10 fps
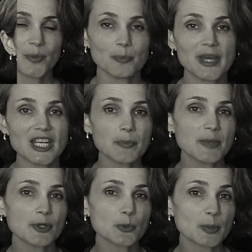Many
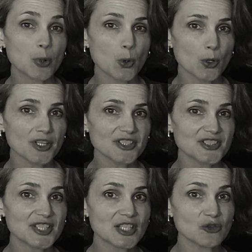people report
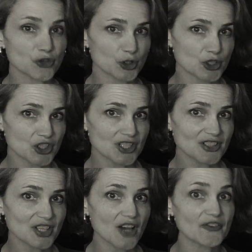seeing
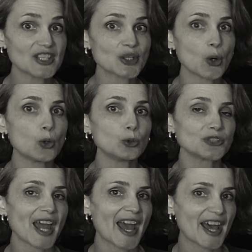versions of this old
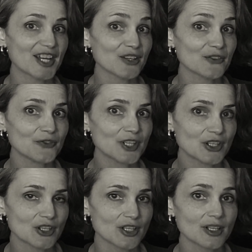hag
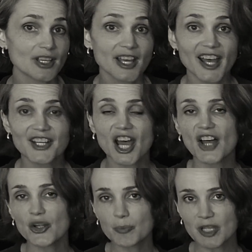figure, and
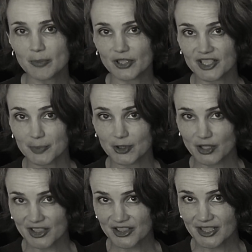other people
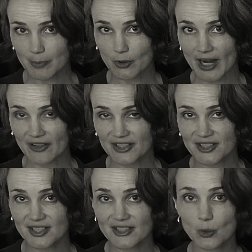experience sleep
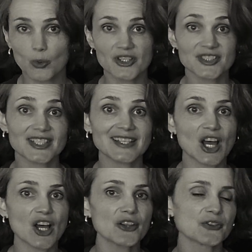paralysis with seeing
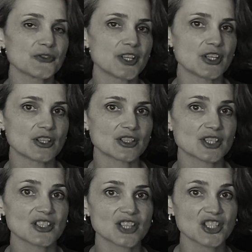other figures,
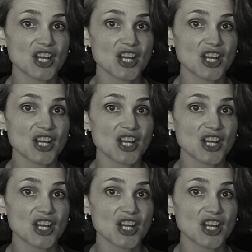such